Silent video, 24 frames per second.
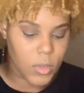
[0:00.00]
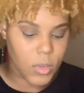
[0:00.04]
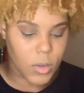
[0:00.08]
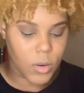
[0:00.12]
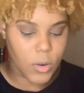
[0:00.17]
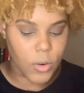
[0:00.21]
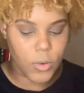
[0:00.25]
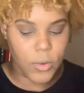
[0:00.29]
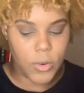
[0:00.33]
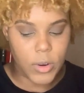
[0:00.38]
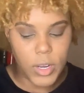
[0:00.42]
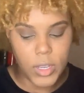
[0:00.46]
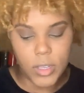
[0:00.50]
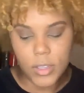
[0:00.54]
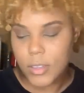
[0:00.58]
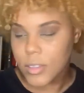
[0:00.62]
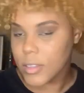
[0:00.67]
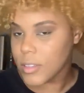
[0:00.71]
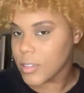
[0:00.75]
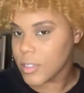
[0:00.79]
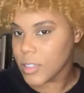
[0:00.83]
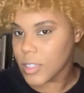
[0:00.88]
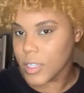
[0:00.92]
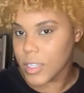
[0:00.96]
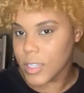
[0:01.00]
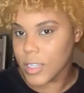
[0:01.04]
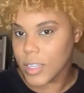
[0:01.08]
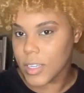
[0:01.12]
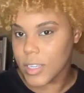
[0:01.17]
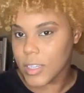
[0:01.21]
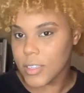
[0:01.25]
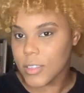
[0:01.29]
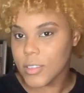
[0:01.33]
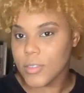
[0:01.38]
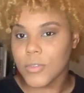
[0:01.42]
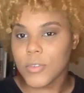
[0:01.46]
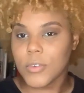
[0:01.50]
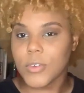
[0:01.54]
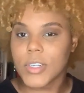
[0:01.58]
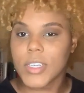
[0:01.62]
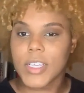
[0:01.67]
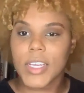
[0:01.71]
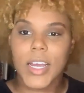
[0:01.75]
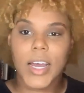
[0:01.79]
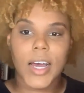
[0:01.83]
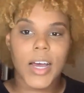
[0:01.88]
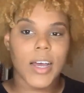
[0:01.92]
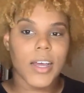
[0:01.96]
Alright, and that is for the
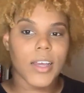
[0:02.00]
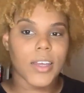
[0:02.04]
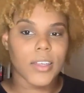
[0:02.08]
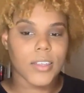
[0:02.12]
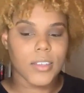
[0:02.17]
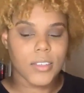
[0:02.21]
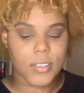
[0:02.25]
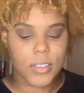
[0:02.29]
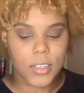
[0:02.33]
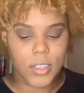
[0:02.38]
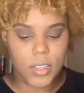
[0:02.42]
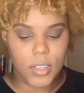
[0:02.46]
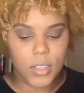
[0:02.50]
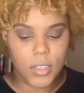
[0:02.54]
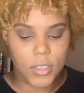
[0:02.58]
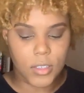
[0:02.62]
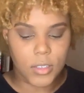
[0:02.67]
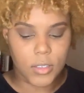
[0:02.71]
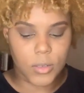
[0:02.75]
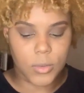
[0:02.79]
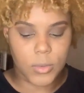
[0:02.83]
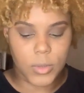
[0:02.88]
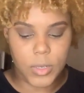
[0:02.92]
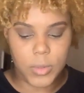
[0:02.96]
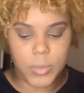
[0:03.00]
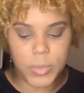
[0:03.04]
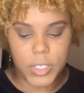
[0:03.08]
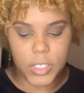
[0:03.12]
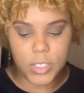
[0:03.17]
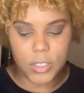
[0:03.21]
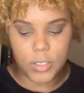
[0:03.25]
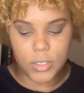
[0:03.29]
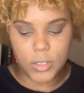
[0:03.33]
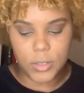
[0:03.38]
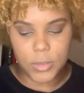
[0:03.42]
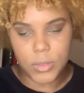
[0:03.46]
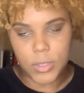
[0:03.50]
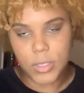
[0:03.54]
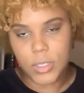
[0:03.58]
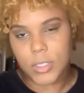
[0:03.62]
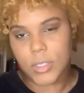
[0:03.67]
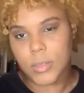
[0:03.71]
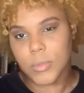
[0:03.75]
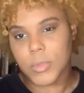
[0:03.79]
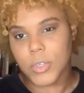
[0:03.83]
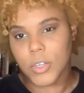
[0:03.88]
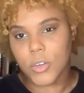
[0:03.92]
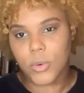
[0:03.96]
eyes. So what I'm going to do is
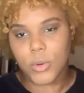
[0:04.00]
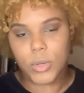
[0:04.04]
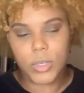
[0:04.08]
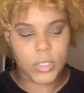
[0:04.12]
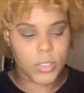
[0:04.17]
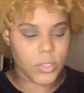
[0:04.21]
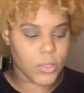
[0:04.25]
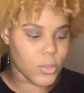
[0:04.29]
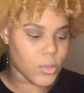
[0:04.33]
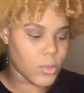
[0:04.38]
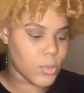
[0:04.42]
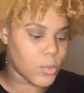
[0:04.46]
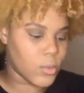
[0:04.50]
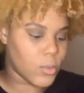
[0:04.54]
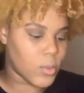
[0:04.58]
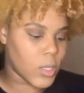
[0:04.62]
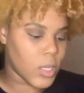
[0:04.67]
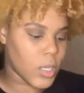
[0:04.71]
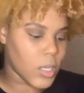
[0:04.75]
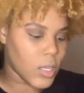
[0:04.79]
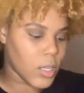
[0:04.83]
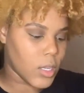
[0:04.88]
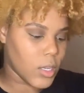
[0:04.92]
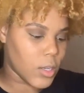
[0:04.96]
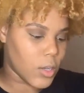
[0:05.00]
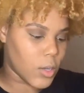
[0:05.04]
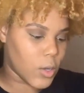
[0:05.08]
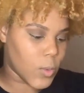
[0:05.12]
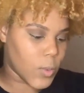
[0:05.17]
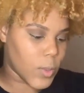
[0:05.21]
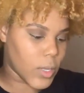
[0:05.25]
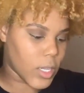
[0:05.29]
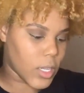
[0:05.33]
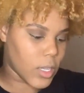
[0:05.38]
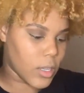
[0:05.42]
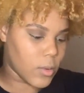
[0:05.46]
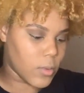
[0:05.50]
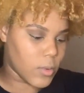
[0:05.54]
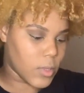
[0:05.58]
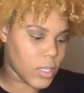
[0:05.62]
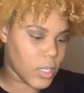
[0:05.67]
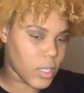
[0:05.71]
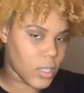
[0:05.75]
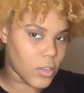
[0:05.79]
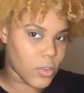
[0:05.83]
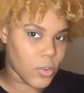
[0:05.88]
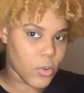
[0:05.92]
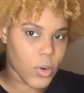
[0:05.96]
I'm going to go back in with
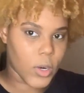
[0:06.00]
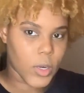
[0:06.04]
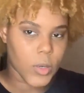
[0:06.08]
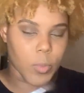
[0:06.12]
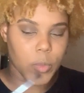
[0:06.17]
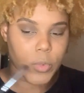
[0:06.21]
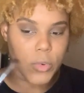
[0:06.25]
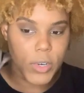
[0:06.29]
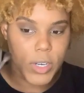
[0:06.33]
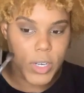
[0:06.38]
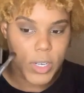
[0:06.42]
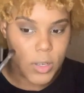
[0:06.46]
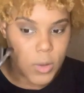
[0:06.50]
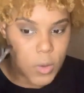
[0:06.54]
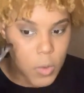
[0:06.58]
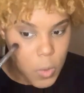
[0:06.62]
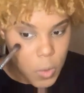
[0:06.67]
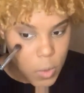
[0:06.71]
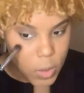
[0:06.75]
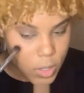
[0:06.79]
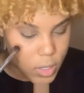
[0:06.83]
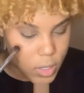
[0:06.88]
that dark brown